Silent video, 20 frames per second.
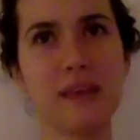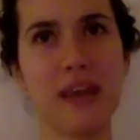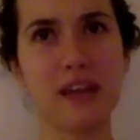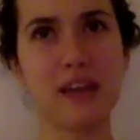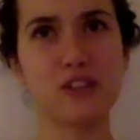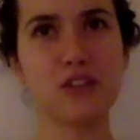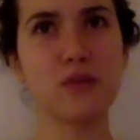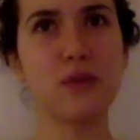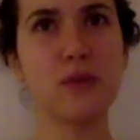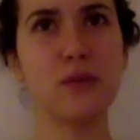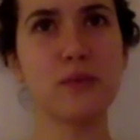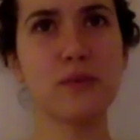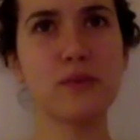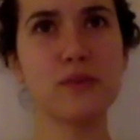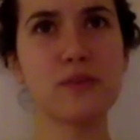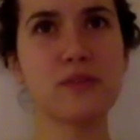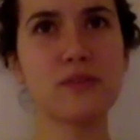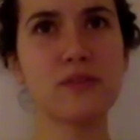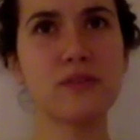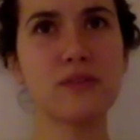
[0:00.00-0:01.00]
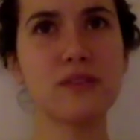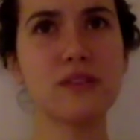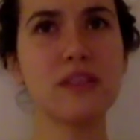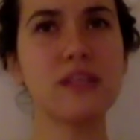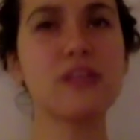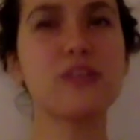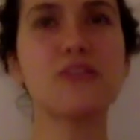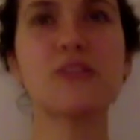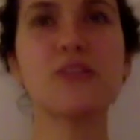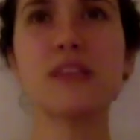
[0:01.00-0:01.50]
Yeah, so it was
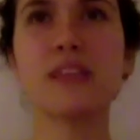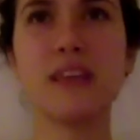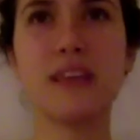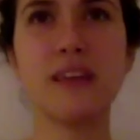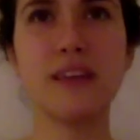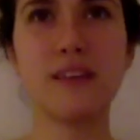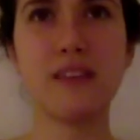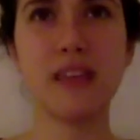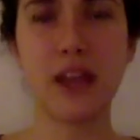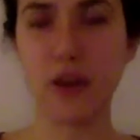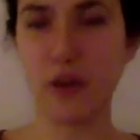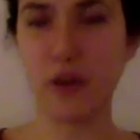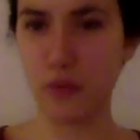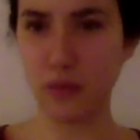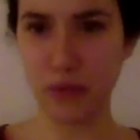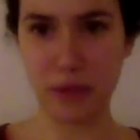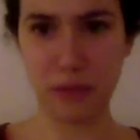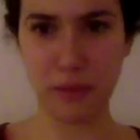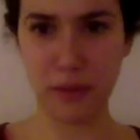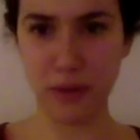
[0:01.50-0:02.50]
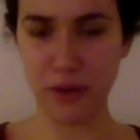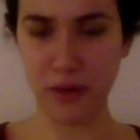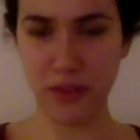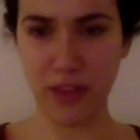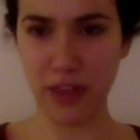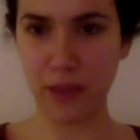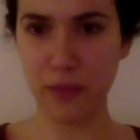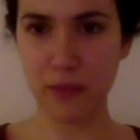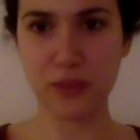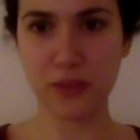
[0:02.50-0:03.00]
literally like a
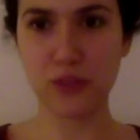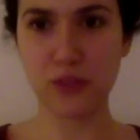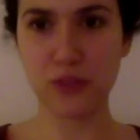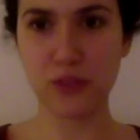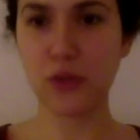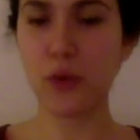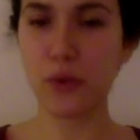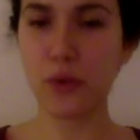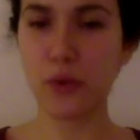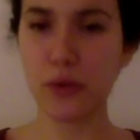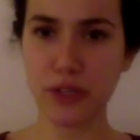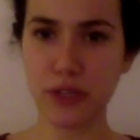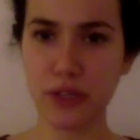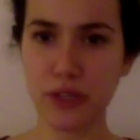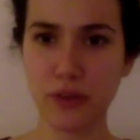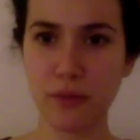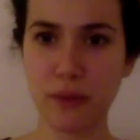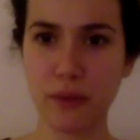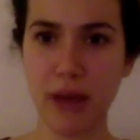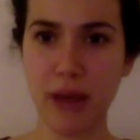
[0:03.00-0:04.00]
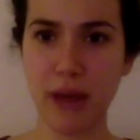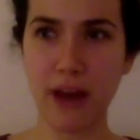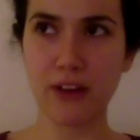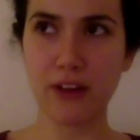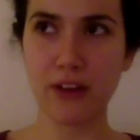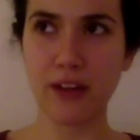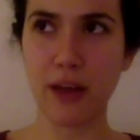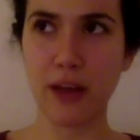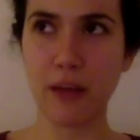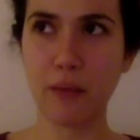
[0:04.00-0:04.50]
rebirthing. It was a totally new
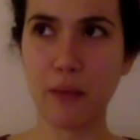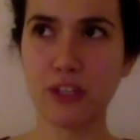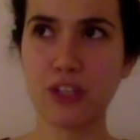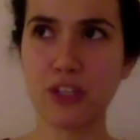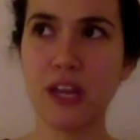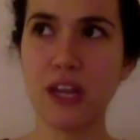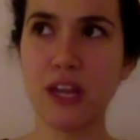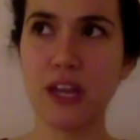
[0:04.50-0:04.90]
paradigm, which